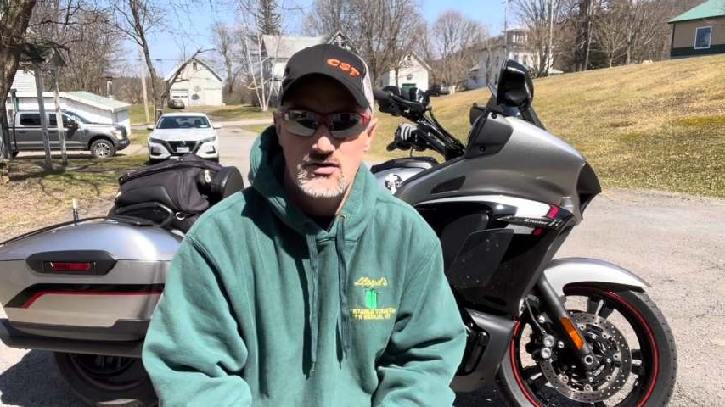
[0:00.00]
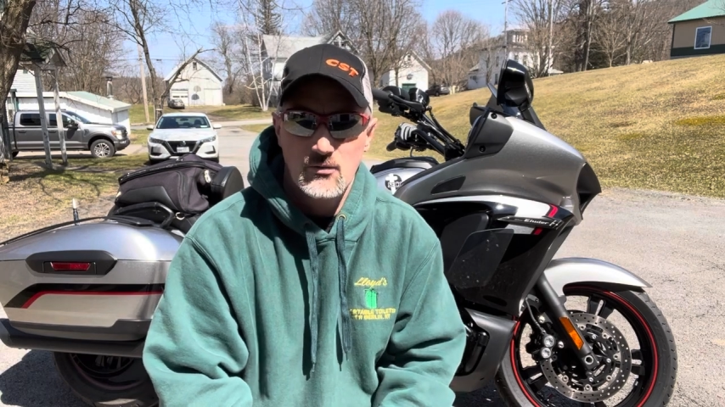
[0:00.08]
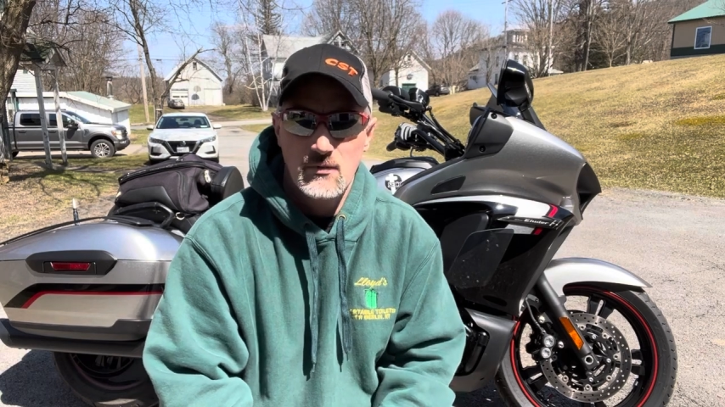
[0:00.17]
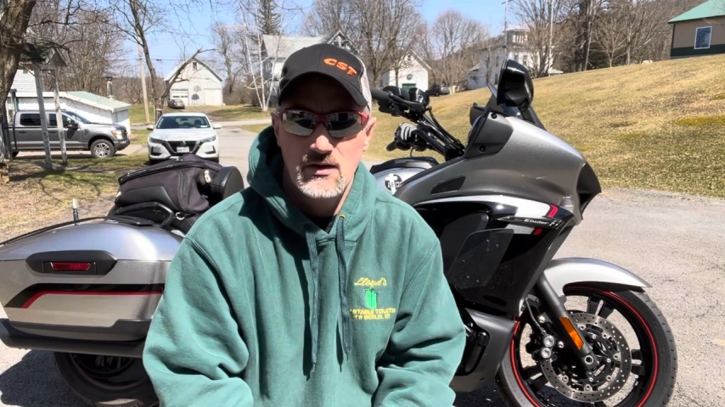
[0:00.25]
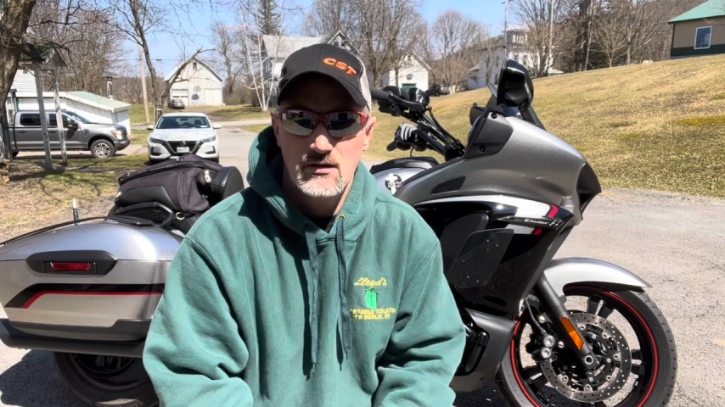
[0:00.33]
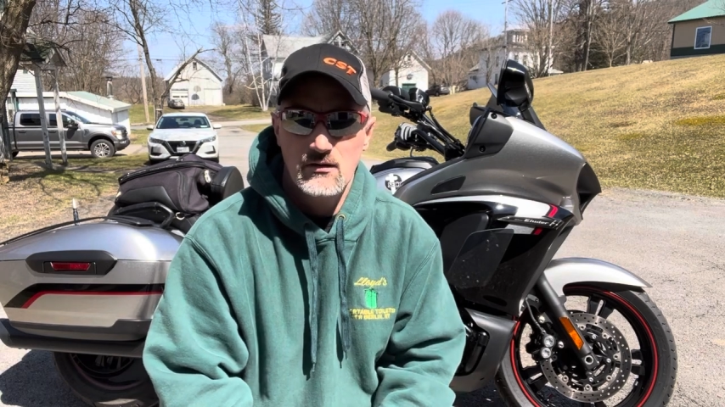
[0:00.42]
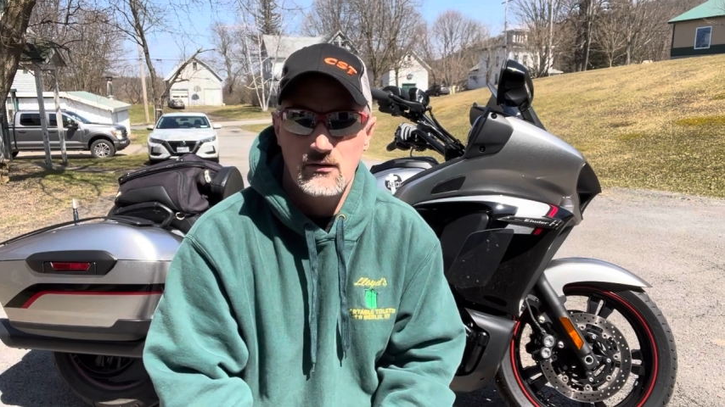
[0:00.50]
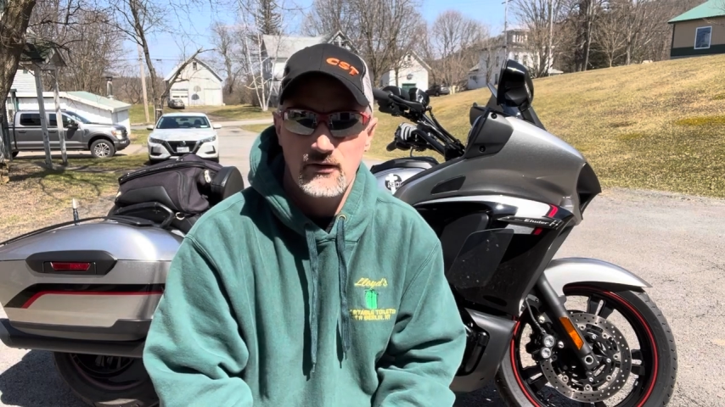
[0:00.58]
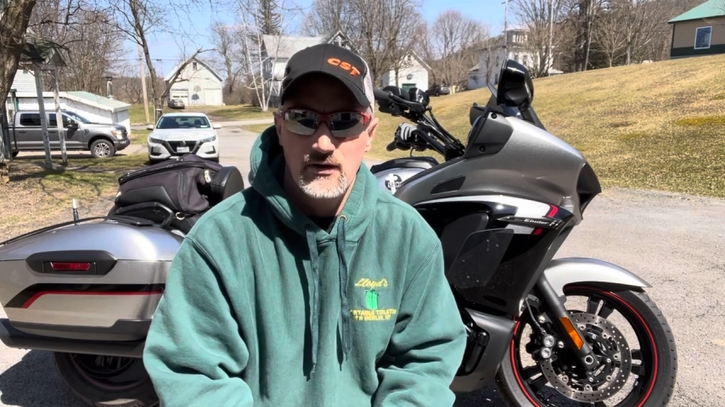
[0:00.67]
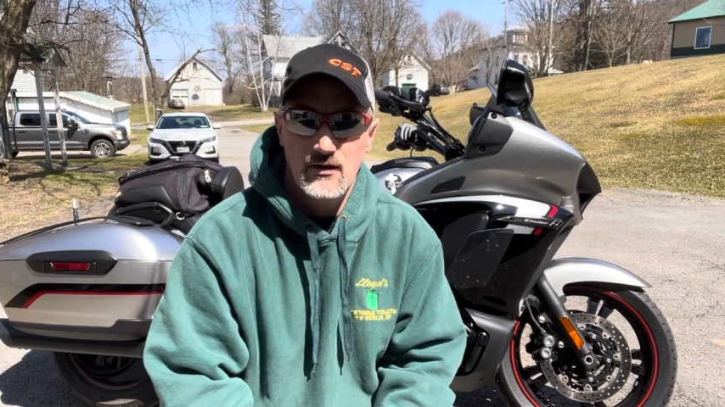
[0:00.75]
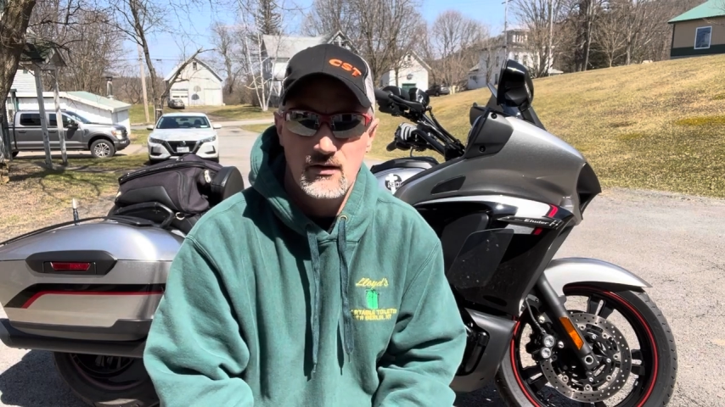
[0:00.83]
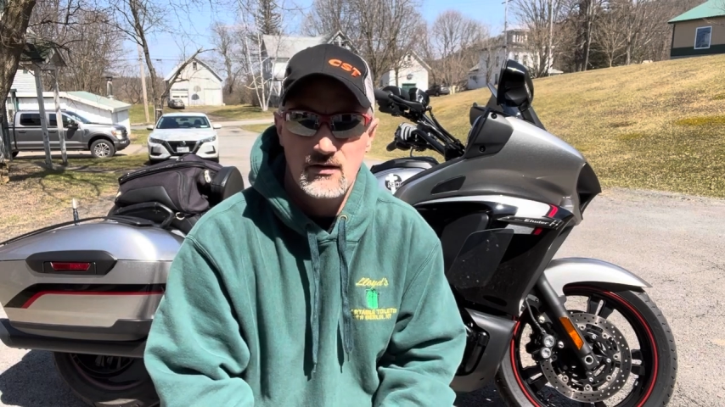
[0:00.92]
No big deal
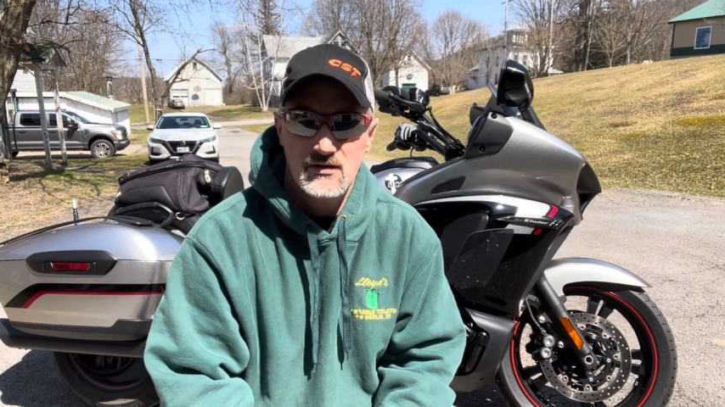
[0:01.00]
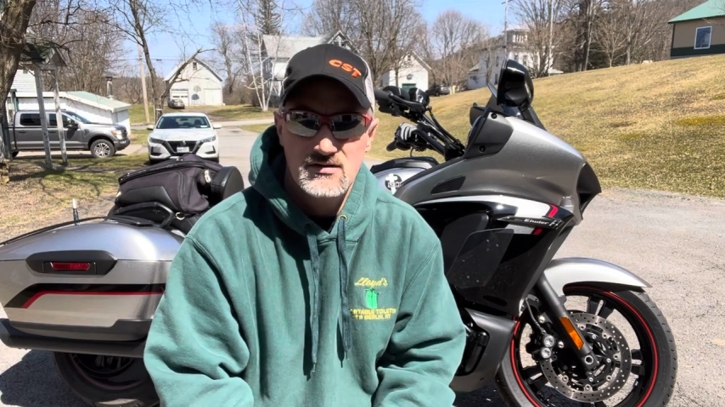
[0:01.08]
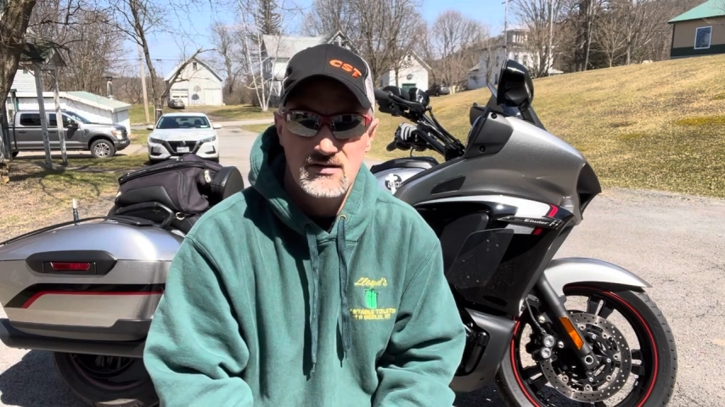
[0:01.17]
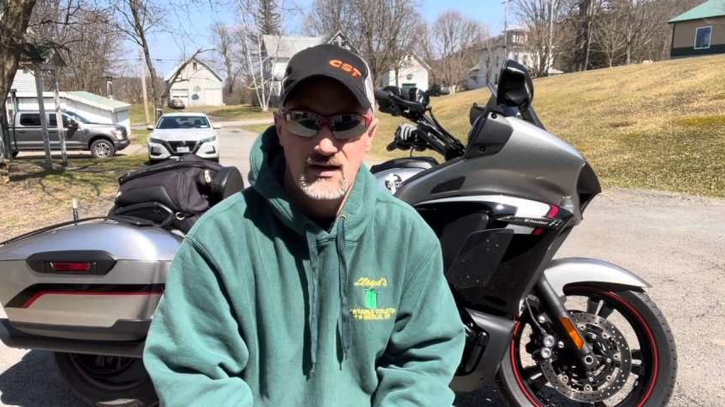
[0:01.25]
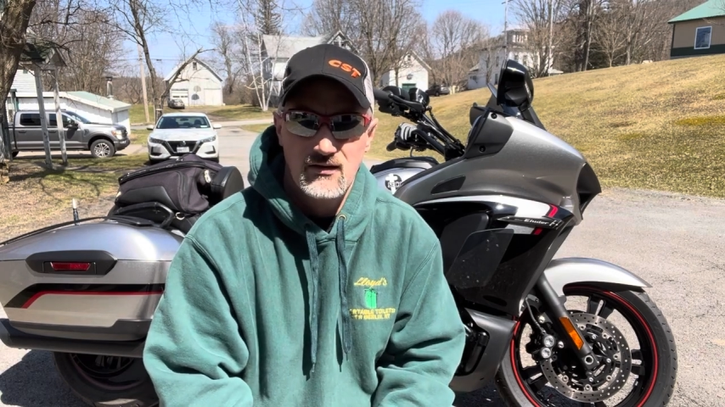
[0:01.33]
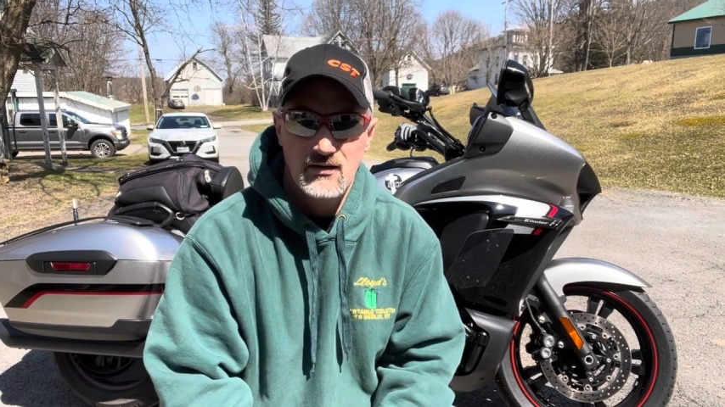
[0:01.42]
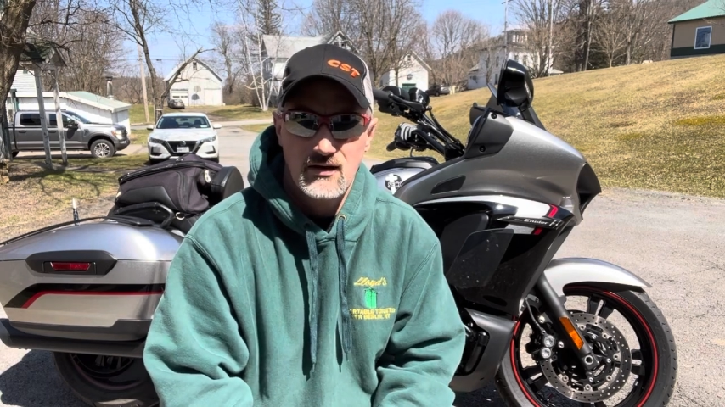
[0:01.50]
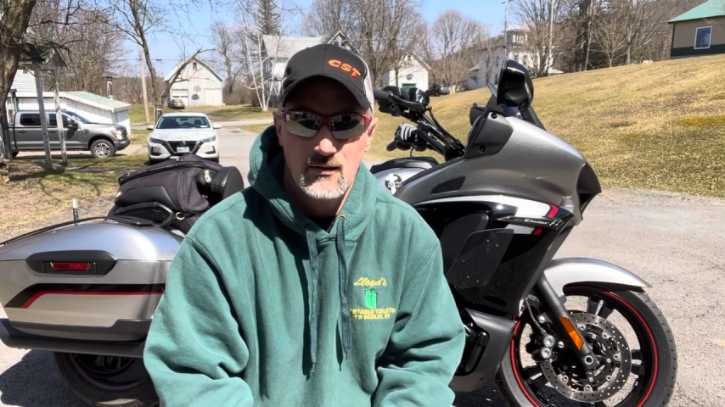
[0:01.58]
there. It's not like